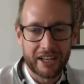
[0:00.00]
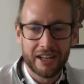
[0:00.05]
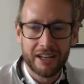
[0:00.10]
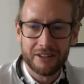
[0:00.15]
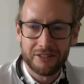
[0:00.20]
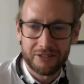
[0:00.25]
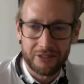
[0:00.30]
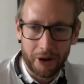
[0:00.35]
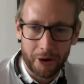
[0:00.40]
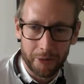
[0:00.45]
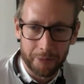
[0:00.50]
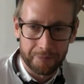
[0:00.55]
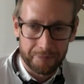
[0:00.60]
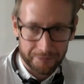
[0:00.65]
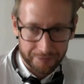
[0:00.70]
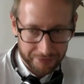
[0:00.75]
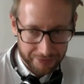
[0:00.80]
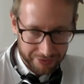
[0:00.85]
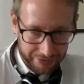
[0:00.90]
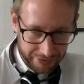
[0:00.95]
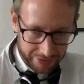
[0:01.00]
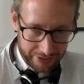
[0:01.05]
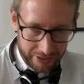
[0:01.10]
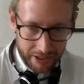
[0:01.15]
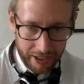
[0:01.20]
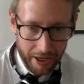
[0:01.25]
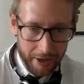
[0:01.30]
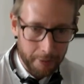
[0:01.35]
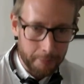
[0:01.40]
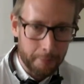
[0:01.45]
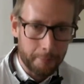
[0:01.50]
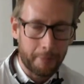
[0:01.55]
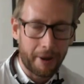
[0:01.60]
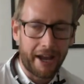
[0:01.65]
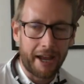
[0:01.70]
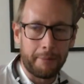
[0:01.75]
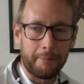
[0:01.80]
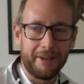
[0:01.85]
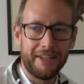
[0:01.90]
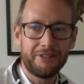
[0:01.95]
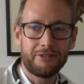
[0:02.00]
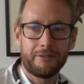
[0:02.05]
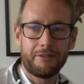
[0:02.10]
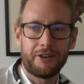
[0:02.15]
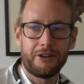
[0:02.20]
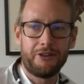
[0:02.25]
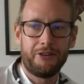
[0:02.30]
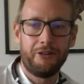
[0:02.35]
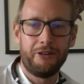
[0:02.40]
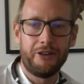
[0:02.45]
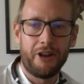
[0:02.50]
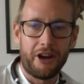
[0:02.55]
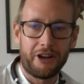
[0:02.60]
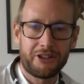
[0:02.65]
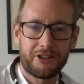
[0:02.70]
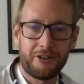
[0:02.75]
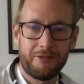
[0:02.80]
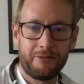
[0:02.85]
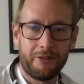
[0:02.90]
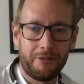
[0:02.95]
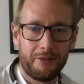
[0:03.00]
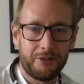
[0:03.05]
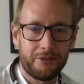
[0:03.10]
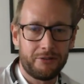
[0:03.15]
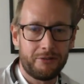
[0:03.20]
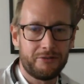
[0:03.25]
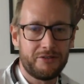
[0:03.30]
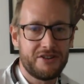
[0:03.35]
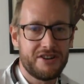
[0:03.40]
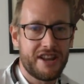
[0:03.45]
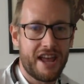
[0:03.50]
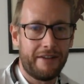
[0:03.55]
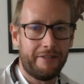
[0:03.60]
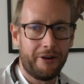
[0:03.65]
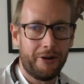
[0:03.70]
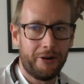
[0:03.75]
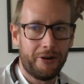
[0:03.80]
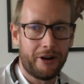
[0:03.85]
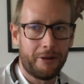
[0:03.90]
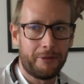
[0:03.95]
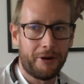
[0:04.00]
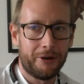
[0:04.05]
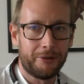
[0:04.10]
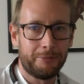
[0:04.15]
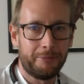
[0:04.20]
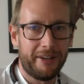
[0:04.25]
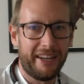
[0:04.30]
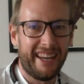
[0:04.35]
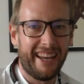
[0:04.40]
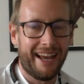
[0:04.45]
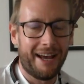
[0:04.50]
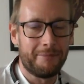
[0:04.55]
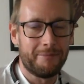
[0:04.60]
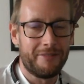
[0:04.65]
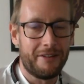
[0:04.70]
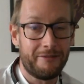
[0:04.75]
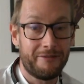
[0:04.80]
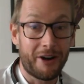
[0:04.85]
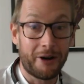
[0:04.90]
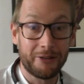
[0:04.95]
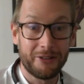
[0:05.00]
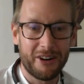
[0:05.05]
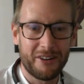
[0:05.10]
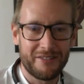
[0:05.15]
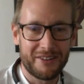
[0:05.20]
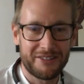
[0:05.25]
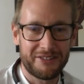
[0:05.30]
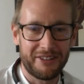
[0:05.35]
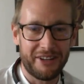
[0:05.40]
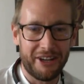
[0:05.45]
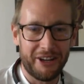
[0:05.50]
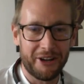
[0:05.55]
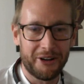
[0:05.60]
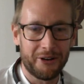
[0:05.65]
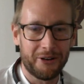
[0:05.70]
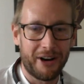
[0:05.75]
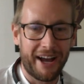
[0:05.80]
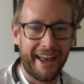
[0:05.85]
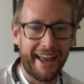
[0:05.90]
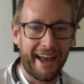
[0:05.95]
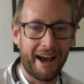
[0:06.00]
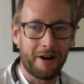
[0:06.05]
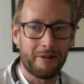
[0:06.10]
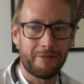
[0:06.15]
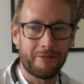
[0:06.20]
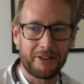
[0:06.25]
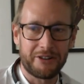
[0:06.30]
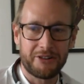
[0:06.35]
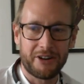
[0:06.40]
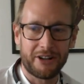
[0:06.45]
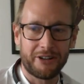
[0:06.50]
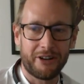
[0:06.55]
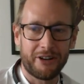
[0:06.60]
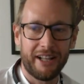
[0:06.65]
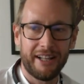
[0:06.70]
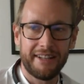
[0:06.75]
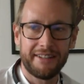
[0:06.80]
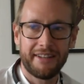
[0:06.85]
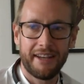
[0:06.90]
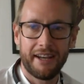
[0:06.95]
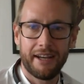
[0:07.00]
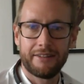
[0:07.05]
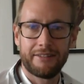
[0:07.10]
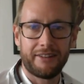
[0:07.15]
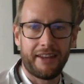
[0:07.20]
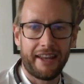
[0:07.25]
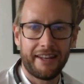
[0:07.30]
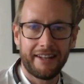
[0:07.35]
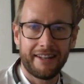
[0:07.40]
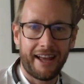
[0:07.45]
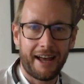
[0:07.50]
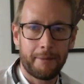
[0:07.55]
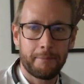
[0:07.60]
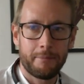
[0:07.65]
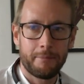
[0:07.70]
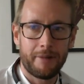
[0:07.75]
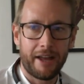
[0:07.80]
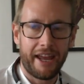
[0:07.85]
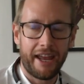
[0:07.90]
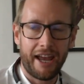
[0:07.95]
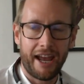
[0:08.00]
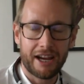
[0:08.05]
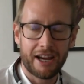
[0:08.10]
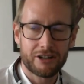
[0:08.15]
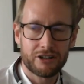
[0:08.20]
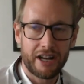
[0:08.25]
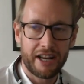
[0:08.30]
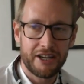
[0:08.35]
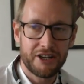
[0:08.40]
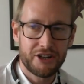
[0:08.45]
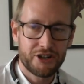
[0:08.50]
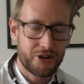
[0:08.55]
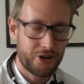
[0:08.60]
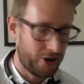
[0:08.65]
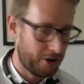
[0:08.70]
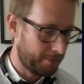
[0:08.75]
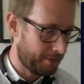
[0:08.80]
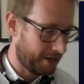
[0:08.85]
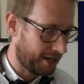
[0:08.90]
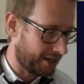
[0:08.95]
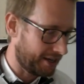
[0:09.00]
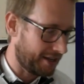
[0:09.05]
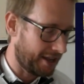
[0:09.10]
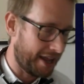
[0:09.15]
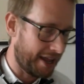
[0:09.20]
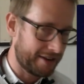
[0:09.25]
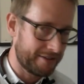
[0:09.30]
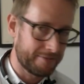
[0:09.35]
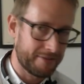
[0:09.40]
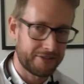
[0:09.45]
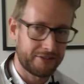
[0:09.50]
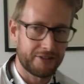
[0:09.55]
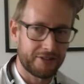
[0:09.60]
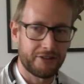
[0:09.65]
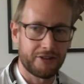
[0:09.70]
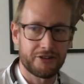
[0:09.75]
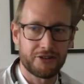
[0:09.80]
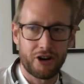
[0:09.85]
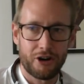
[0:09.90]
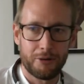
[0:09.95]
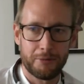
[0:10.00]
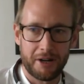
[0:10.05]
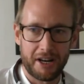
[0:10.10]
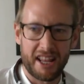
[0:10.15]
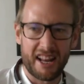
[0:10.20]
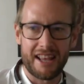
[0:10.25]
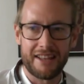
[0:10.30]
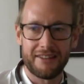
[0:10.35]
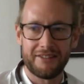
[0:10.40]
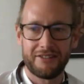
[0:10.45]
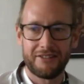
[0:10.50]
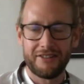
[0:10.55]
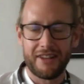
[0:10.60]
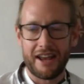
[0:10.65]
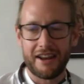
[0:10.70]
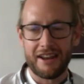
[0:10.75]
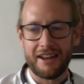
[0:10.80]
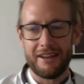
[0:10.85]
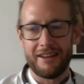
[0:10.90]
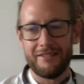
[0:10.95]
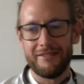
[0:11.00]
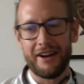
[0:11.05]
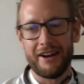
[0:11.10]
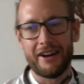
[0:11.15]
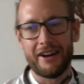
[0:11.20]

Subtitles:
So by means of introduction, for those who've never heard about me, I'm the founder and the CEO of Astrato Analytics, and I'm actually German, and this is a German in their